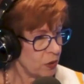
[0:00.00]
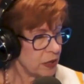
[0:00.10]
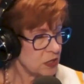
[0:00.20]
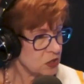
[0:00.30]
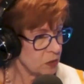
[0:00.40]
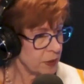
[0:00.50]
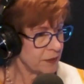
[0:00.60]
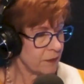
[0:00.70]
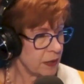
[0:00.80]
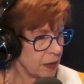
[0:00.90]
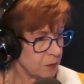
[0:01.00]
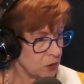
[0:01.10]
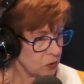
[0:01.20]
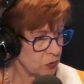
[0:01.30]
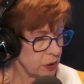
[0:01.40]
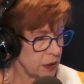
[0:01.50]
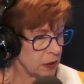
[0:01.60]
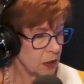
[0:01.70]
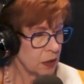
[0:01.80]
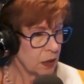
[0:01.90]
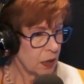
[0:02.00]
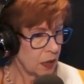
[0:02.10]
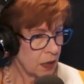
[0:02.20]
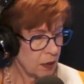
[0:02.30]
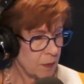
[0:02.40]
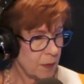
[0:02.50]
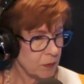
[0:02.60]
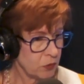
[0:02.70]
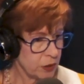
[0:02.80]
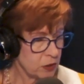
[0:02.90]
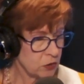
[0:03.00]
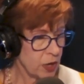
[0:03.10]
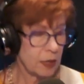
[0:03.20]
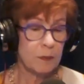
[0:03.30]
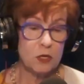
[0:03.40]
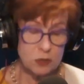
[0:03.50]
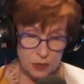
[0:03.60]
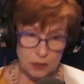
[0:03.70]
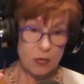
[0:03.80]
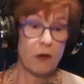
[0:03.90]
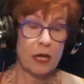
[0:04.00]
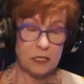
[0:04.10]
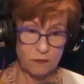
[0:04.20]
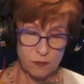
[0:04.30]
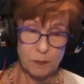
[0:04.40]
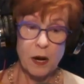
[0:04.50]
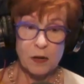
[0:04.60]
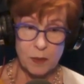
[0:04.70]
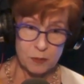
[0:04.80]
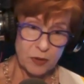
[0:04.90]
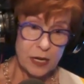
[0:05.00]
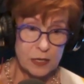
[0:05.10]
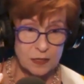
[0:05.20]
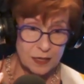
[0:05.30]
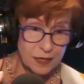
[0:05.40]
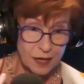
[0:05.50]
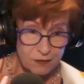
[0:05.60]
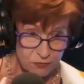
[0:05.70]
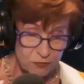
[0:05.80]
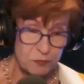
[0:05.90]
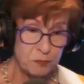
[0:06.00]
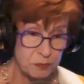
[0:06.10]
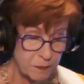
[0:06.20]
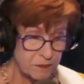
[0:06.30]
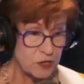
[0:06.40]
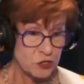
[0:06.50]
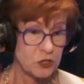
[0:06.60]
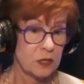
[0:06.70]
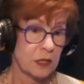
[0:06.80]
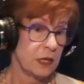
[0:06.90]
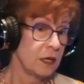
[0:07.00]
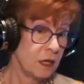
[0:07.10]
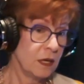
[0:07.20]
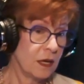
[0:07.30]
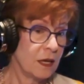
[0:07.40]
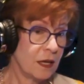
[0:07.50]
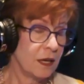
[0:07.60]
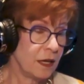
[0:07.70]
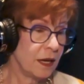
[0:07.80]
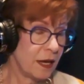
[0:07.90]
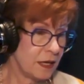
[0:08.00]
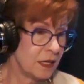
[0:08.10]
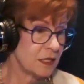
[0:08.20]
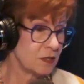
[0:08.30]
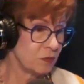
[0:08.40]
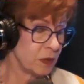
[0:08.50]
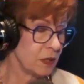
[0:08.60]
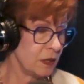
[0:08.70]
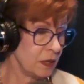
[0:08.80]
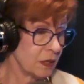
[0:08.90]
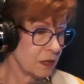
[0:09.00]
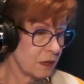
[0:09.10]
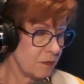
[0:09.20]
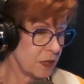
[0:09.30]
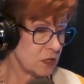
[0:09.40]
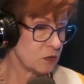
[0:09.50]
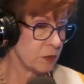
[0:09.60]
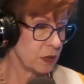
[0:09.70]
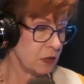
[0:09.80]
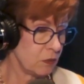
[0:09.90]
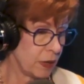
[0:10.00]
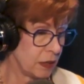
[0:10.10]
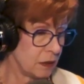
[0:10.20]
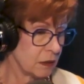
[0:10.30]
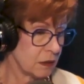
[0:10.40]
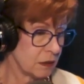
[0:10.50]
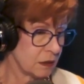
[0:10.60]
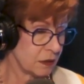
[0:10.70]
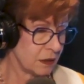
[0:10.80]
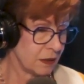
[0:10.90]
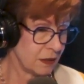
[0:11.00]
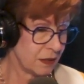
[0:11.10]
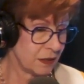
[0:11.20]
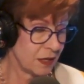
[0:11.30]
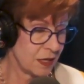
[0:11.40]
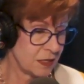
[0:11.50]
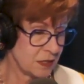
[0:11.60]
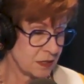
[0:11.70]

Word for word: It is so much fun. I'm learning. Um, I'm learning a lot. I'm using, you know, a different part of my brain than I right. had professionally. Right. Uh, and it's really, um, it's really great. Uh, and